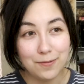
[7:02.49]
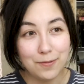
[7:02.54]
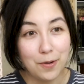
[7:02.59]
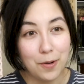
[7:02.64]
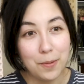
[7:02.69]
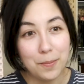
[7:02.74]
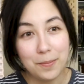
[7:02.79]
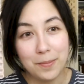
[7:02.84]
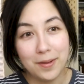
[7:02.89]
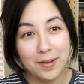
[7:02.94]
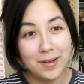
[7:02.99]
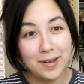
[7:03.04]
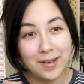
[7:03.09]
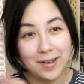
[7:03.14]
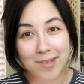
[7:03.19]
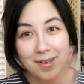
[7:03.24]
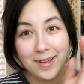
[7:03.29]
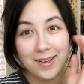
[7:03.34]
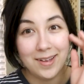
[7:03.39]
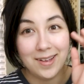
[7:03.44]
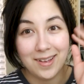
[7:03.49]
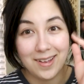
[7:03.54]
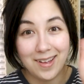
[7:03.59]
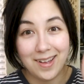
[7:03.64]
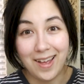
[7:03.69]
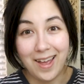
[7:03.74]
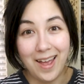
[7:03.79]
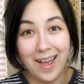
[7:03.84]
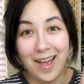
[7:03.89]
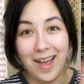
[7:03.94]
from
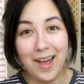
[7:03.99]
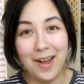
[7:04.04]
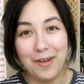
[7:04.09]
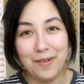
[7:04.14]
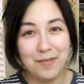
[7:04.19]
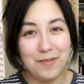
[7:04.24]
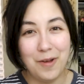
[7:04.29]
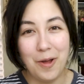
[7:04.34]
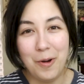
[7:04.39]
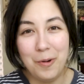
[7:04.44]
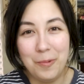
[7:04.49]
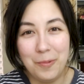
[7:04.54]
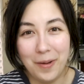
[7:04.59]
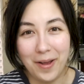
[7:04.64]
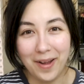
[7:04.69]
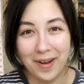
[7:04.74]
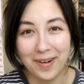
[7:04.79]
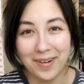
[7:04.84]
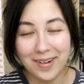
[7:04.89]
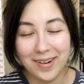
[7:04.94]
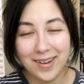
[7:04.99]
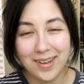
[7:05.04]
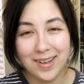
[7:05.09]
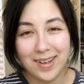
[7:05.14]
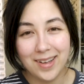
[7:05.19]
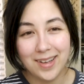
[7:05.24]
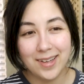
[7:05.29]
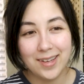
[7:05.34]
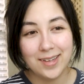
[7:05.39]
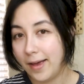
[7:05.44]
out of nowhere.
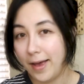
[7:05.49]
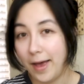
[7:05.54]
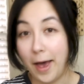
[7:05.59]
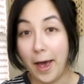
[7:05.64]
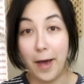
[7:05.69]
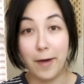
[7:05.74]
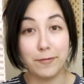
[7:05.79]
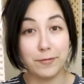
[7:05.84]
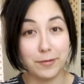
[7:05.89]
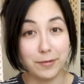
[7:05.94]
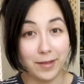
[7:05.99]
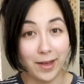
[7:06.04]
After